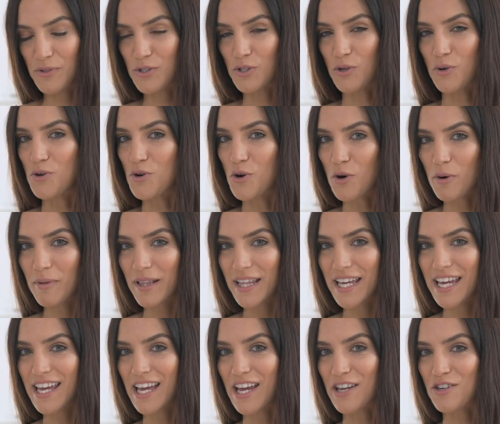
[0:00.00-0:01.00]
So
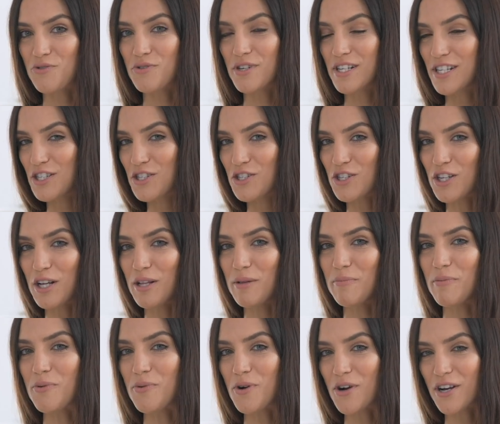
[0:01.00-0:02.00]
normally a traditional
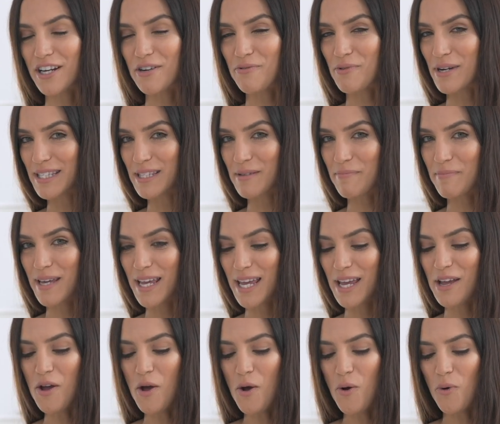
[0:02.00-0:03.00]
Moroccan
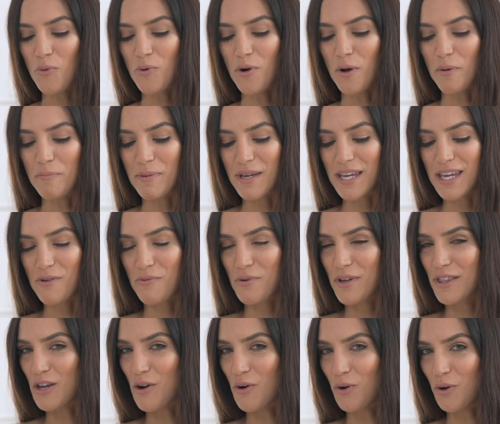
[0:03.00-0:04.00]
recipe will be
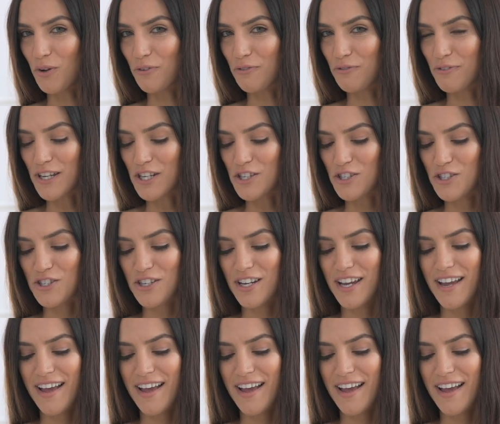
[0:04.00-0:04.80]
with the whole fish.